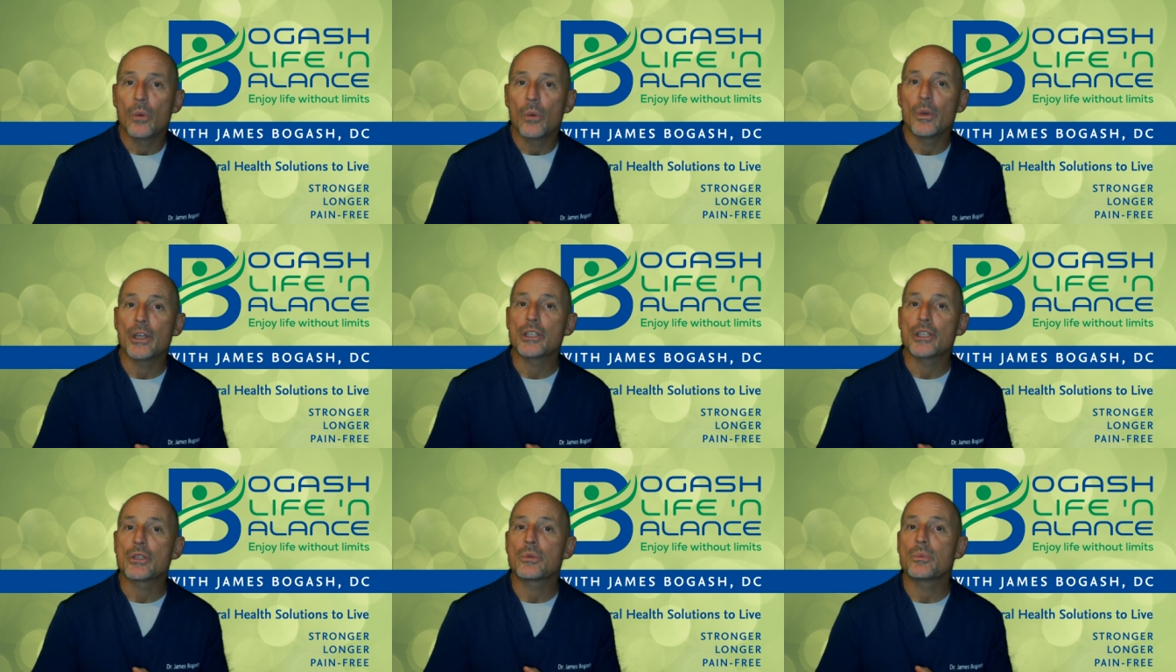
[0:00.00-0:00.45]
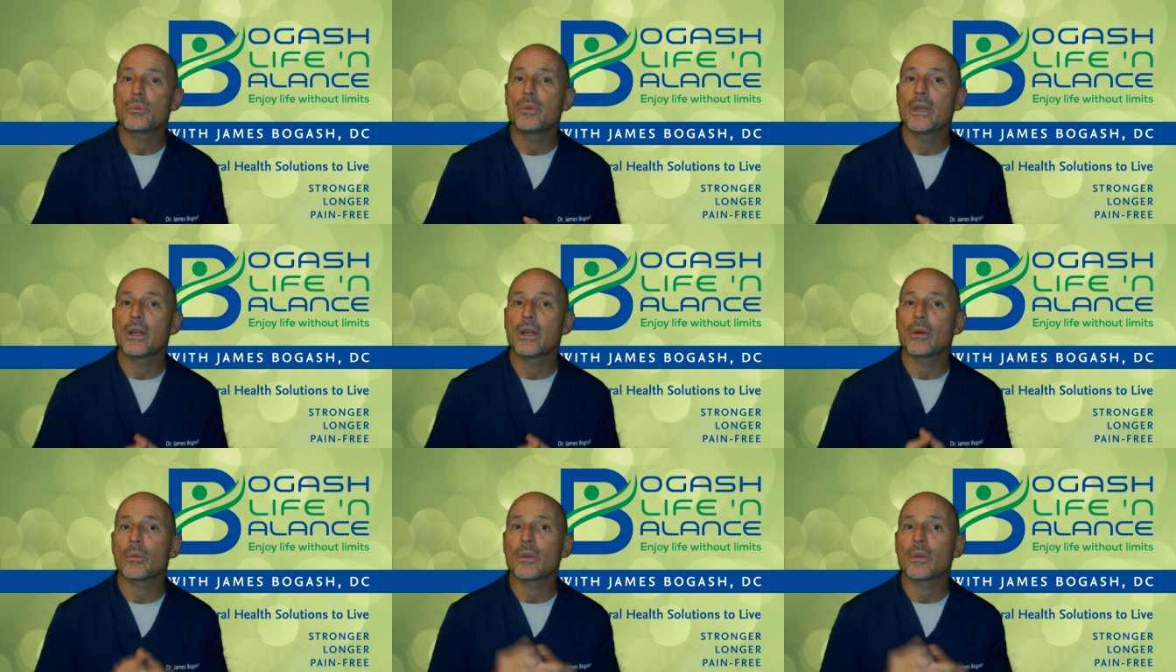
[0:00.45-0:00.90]
which
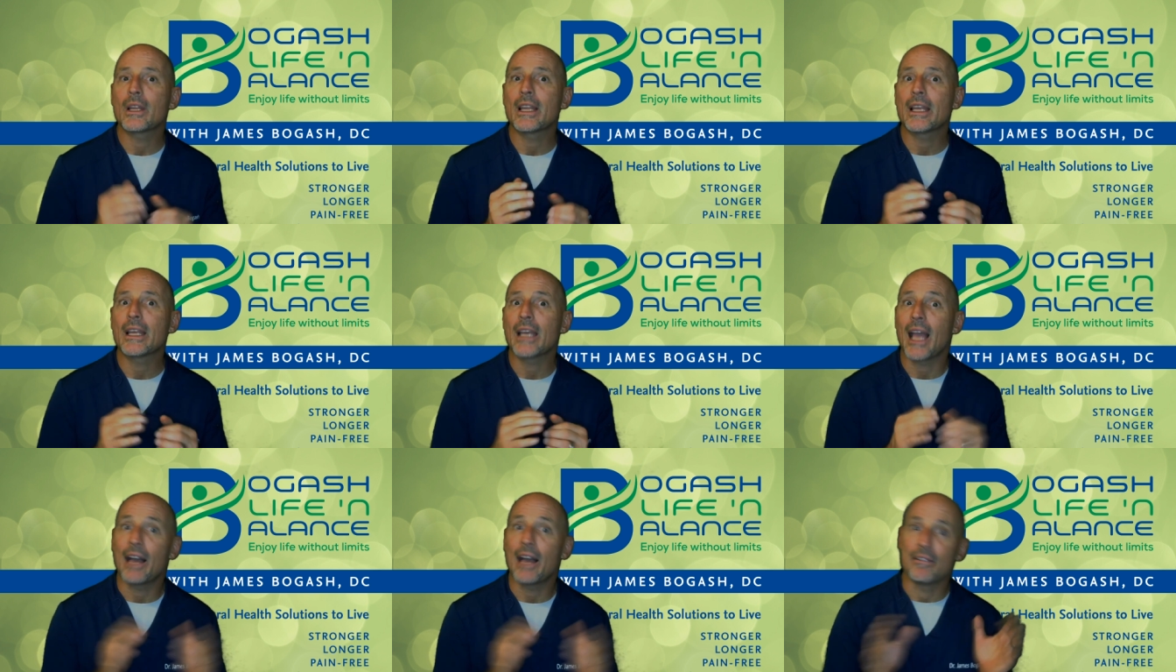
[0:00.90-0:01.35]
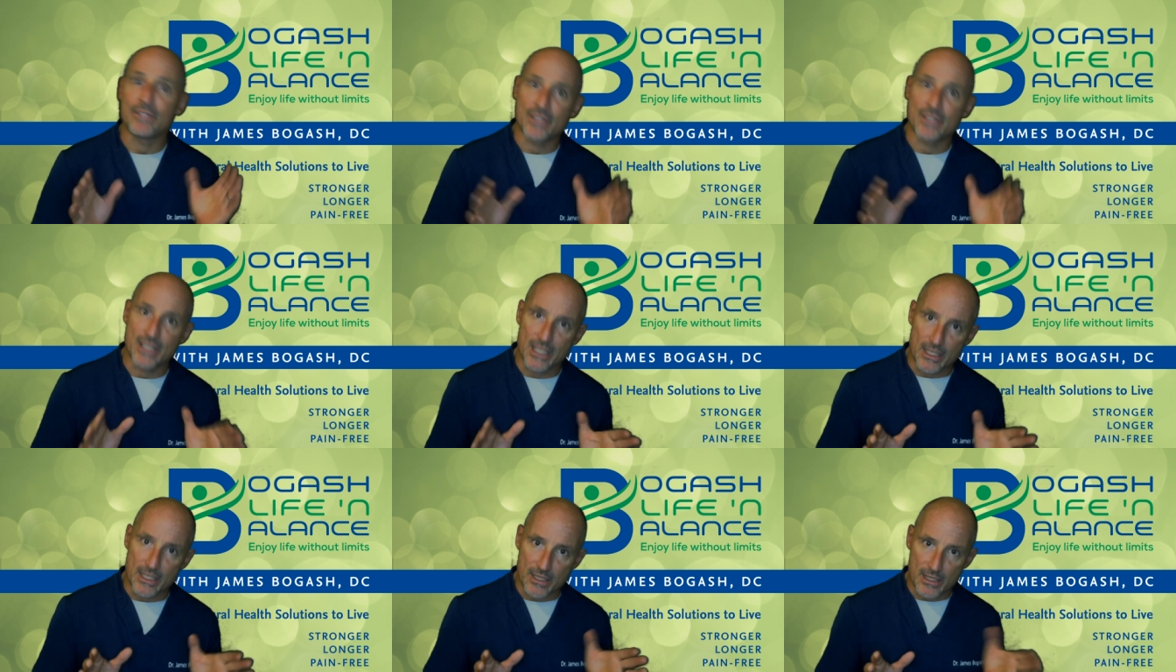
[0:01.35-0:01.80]
we don't really have
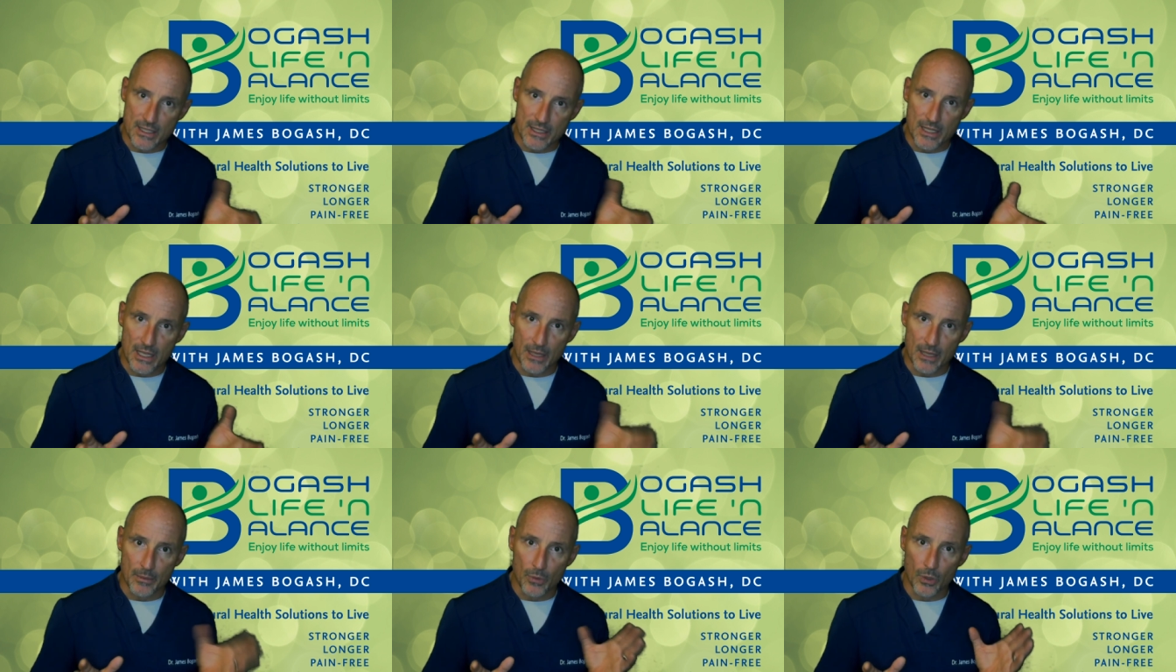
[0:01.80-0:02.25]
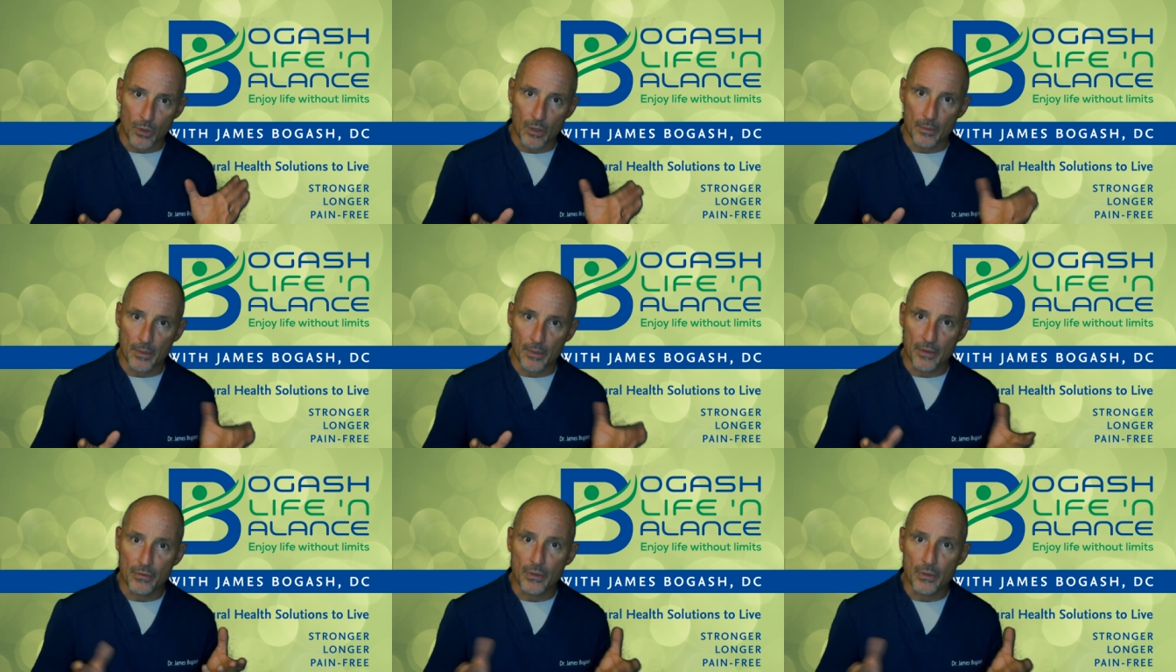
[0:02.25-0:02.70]
seasons
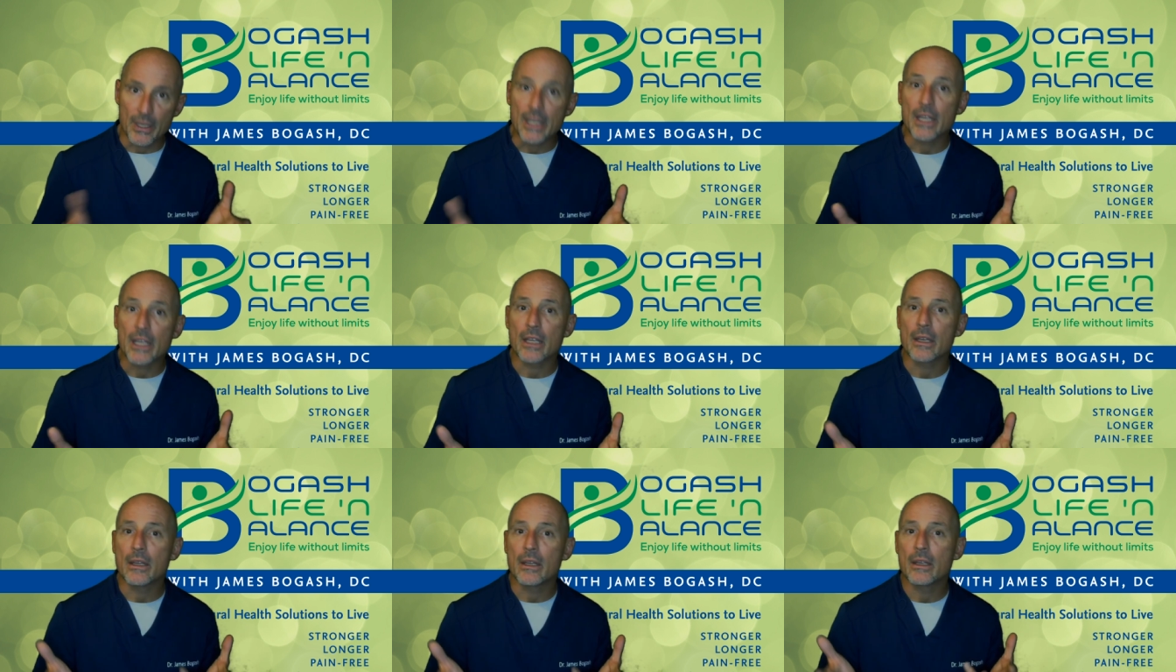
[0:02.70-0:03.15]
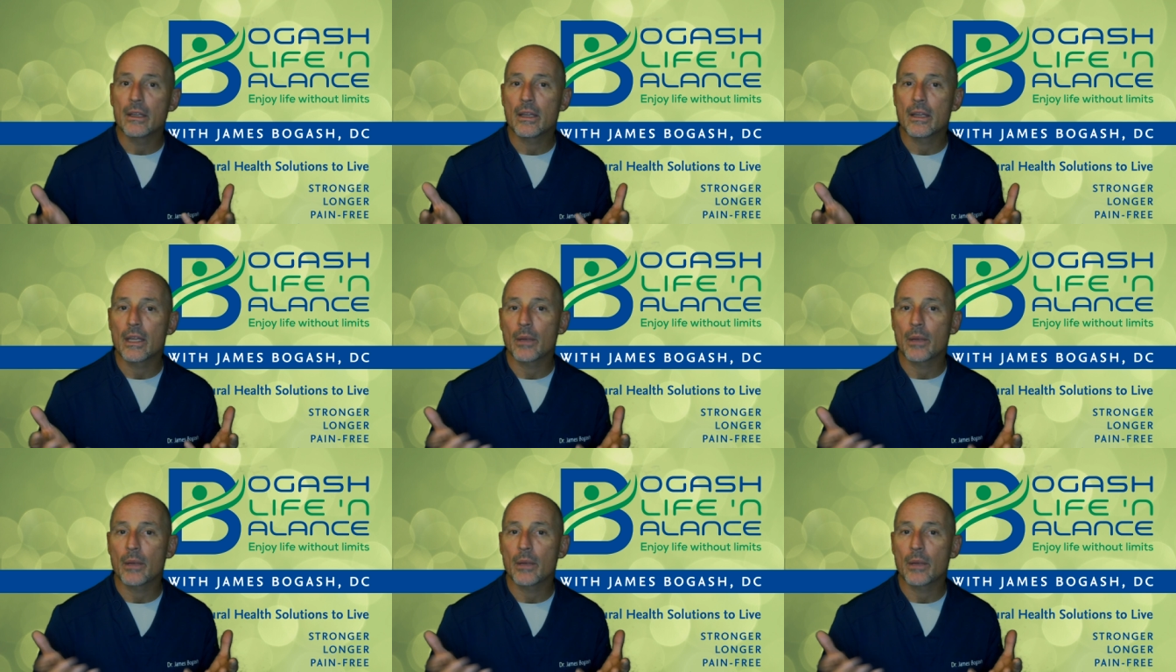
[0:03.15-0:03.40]
anymore, but if we did,